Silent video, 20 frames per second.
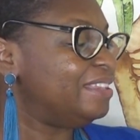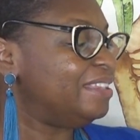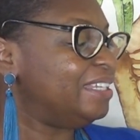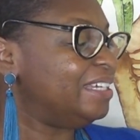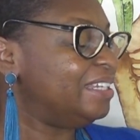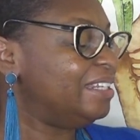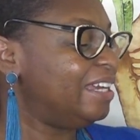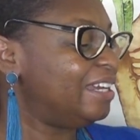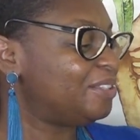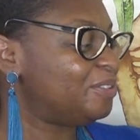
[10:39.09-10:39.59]

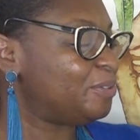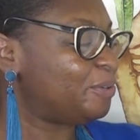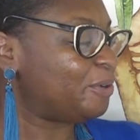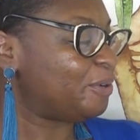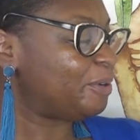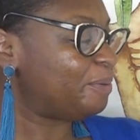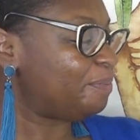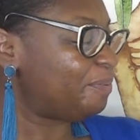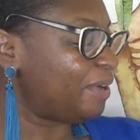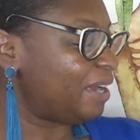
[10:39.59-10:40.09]
the
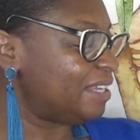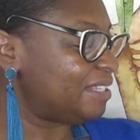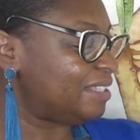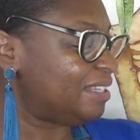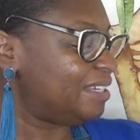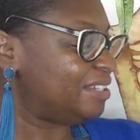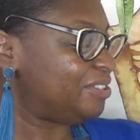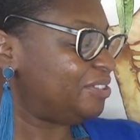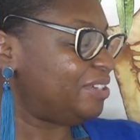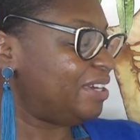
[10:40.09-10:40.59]
electoral
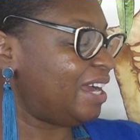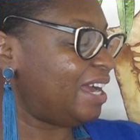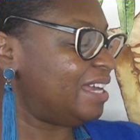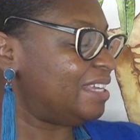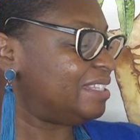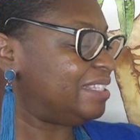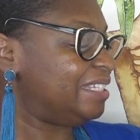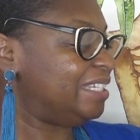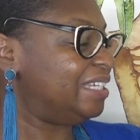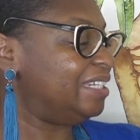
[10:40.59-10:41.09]
process, you
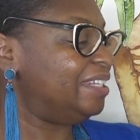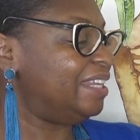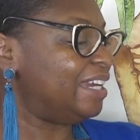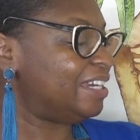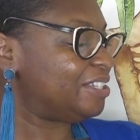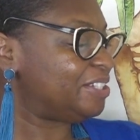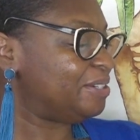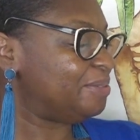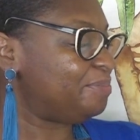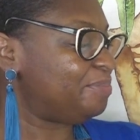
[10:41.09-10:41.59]
guys, the
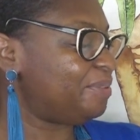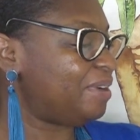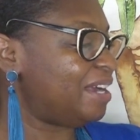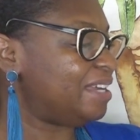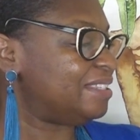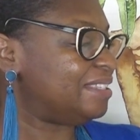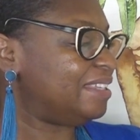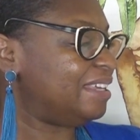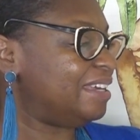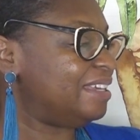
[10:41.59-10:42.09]
election
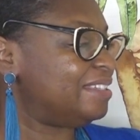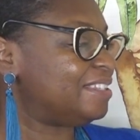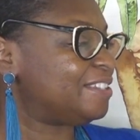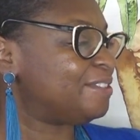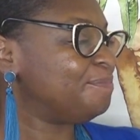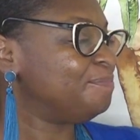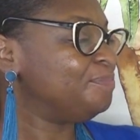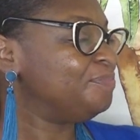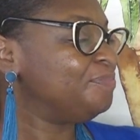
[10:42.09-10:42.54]
process,